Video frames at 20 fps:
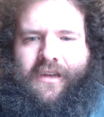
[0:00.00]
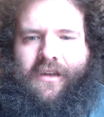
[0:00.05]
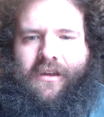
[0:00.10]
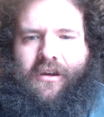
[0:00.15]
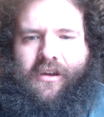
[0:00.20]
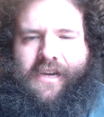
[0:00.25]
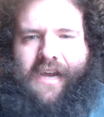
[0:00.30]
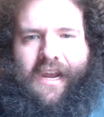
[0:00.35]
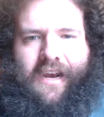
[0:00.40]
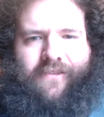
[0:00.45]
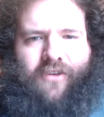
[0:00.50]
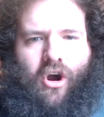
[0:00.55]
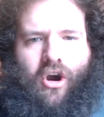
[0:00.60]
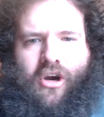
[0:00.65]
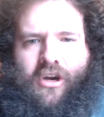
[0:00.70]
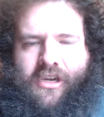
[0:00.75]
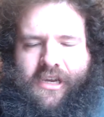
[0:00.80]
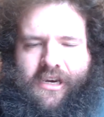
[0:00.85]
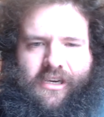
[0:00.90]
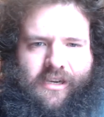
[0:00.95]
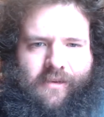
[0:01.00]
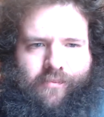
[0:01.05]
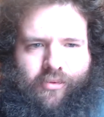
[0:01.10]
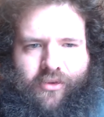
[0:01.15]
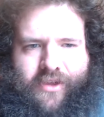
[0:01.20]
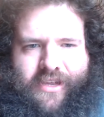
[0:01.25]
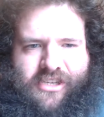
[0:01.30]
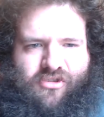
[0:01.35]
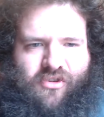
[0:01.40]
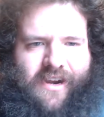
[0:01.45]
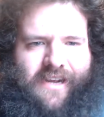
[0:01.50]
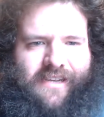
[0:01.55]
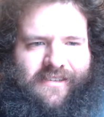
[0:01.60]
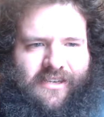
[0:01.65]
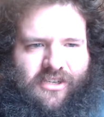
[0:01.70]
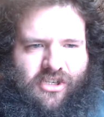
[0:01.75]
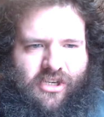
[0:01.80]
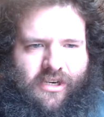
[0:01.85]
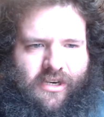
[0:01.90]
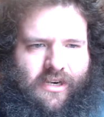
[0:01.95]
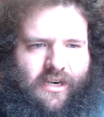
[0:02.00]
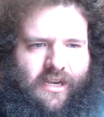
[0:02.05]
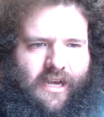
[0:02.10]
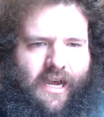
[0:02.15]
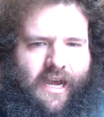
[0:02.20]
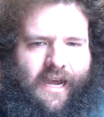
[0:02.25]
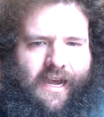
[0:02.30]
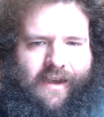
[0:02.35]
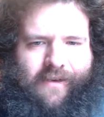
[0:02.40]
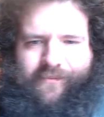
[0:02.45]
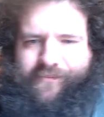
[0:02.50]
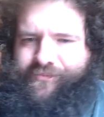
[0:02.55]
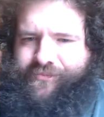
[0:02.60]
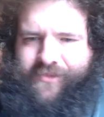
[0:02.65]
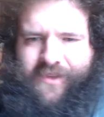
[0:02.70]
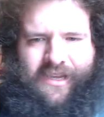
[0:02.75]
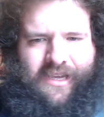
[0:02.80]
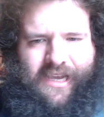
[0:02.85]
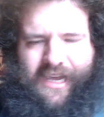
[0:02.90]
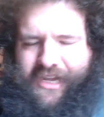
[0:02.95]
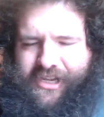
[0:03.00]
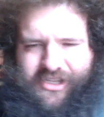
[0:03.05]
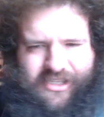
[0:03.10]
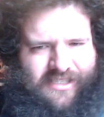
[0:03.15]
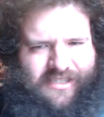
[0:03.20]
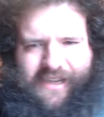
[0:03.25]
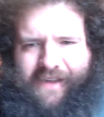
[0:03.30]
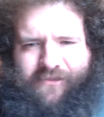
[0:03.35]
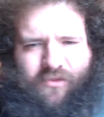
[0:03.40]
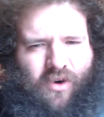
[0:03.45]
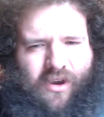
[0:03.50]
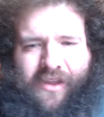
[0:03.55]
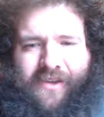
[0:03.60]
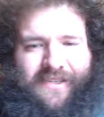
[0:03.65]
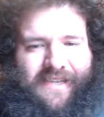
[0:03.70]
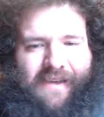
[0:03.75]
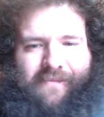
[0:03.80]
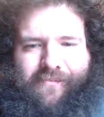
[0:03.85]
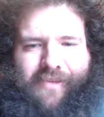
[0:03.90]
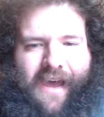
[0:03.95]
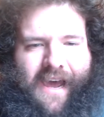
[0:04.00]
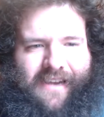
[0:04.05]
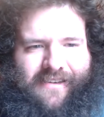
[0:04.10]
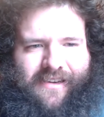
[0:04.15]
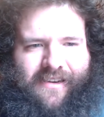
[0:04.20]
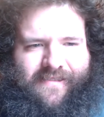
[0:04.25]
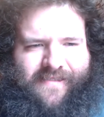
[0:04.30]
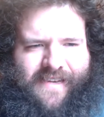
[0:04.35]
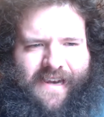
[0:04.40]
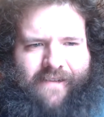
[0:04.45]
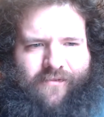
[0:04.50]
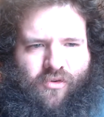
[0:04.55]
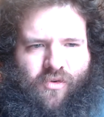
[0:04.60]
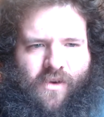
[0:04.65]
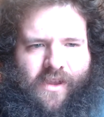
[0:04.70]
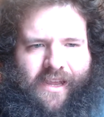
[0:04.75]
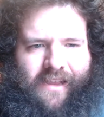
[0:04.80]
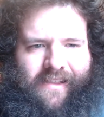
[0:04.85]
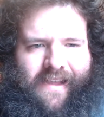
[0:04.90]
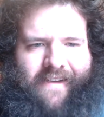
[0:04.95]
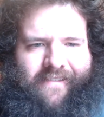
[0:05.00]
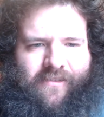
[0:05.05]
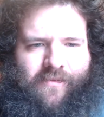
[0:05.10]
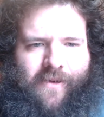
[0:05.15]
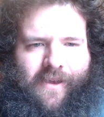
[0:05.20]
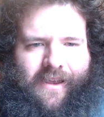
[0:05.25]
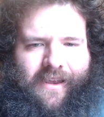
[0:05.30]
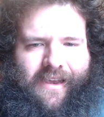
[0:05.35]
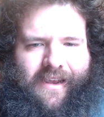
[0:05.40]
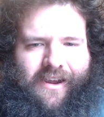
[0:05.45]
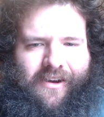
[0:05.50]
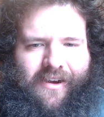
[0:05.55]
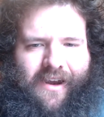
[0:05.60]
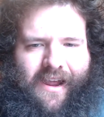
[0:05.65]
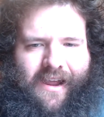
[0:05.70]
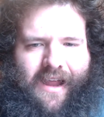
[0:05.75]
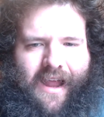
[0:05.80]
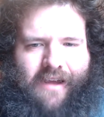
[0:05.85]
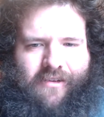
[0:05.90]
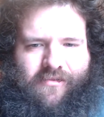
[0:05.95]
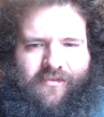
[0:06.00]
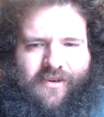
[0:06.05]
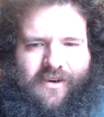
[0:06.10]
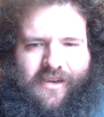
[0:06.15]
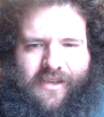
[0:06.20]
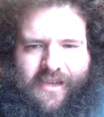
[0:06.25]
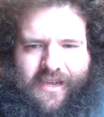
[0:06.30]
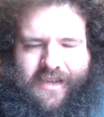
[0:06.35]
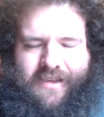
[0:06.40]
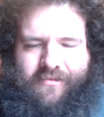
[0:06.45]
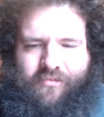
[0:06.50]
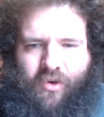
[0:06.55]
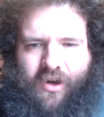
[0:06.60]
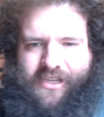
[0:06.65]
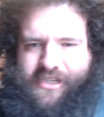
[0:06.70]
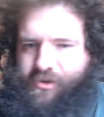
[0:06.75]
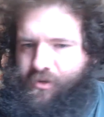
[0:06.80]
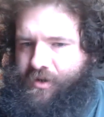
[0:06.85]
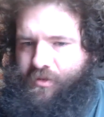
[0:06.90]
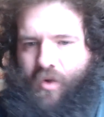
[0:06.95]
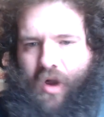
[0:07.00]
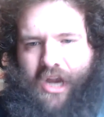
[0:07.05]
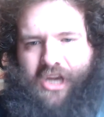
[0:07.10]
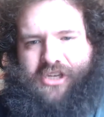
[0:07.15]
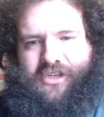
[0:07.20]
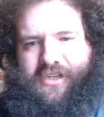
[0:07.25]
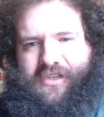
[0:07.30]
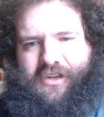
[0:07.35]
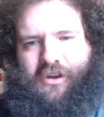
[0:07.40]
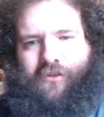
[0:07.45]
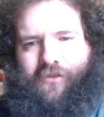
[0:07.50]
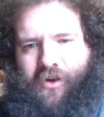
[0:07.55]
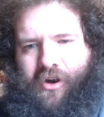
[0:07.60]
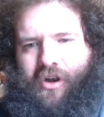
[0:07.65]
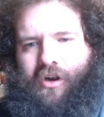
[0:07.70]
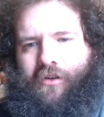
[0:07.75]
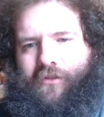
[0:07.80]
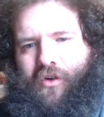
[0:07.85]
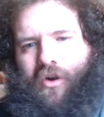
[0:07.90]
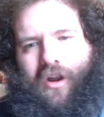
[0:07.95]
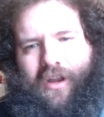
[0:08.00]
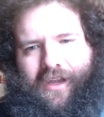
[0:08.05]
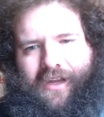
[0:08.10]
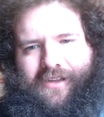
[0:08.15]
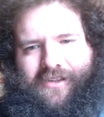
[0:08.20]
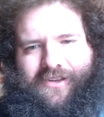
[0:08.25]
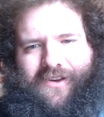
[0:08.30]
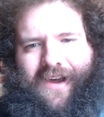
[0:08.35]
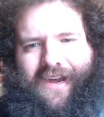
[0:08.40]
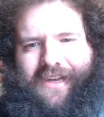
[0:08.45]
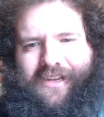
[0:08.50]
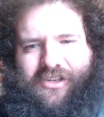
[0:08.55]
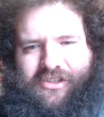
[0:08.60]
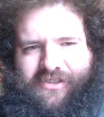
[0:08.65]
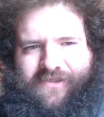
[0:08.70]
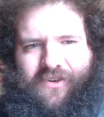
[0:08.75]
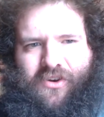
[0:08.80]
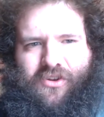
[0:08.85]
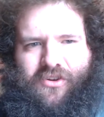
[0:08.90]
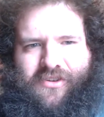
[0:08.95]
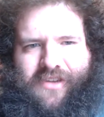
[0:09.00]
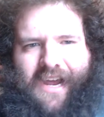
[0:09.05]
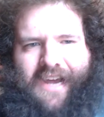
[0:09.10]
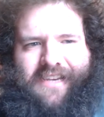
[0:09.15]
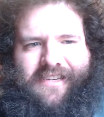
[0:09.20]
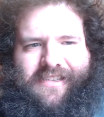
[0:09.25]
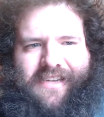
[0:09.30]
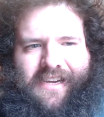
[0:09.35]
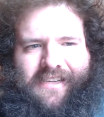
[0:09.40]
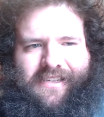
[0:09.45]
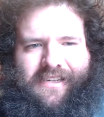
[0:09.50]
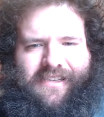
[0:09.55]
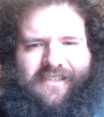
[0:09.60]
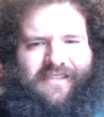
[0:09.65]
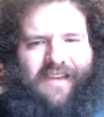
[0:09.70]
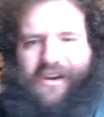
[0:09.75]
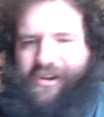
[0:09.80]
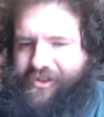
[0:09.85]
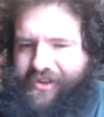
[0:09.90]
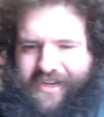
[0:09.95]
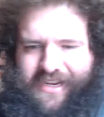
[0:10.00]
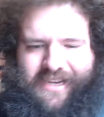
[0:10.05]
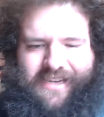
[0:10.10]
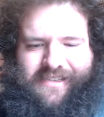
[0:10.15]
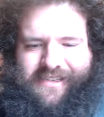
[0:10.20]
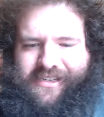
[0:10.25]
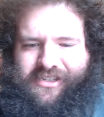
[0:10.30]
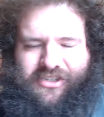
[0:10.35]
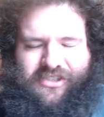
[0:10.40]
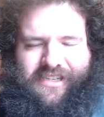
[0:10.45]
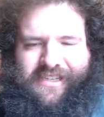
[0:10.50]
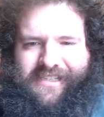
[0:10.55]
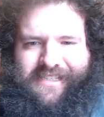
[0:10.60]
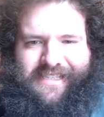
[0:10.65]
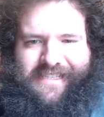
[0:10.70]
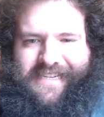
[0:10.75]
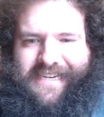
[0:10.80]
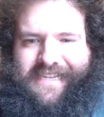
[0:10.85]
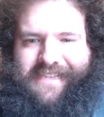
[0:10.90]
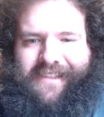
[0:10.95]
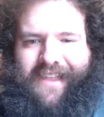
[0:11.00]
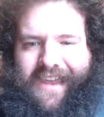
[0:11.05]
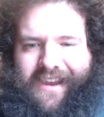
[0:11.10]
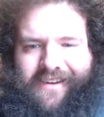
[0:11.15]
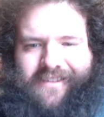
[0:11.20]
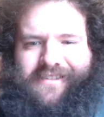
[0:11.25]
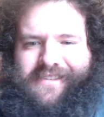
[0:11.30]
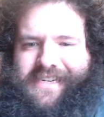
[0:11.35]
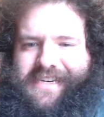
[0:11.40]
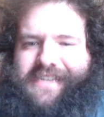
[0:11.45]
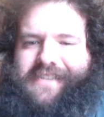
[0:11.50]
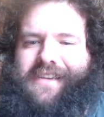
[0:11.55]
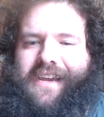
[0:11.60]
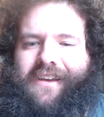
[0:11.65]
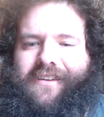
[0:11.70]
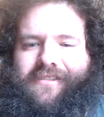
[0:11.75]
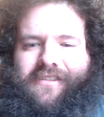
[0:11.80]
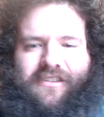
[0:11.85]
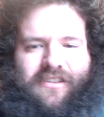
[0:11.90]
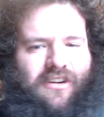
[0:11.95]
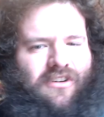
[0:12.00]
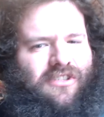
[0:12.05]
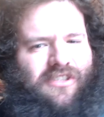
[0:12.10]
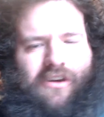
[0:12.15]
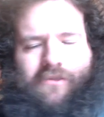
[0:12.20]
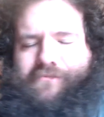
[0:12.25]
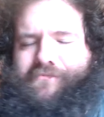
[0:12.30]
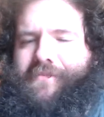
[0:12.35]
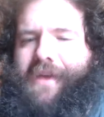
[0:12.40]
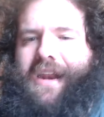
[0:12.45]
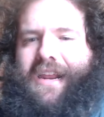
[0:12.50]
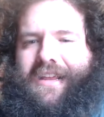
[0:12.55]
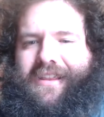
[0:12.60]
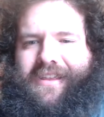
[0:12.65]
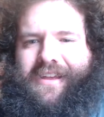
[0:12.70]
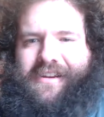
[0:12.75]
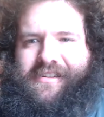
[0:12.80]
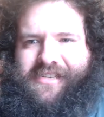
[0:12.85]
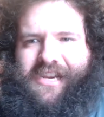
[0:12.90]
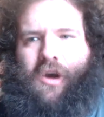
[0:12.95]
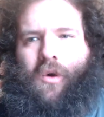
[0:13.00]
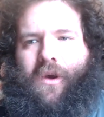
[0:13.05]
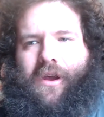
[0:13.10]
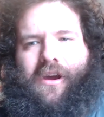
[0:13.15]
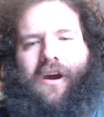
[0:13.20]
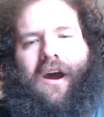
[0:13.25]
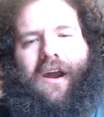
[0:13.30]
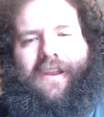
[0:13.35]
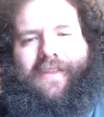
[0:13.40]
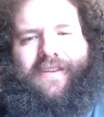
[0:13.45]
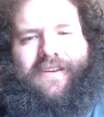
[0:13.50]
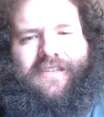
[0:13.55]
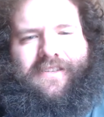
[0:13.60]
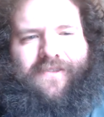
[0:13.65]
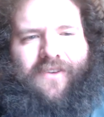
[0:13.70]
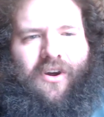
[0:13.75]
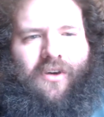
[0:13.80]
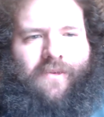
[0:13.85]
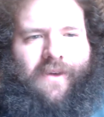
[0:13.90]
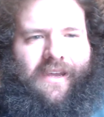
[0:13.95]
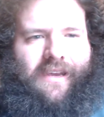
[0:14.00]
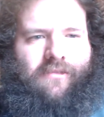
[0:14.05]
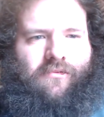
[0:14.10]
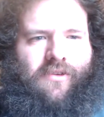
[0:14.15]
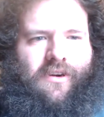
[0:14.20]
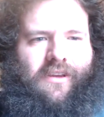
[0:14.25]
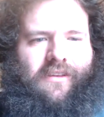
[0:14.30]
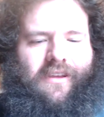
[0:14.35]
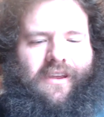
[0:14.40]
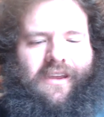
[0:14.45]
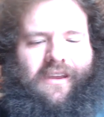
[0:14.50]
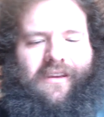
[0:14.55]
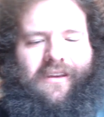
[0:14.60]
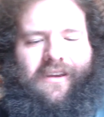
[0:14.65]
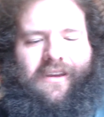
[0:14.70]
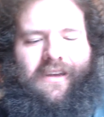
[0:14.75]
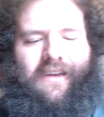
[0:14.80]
kind of arc and a complete transition. It's just left one of those impacts that's never really left me, and I really want to rewatch this over and over again so I can just further dissect its subtleties and just its layered details, because there's so many things going on in this film. Like, it really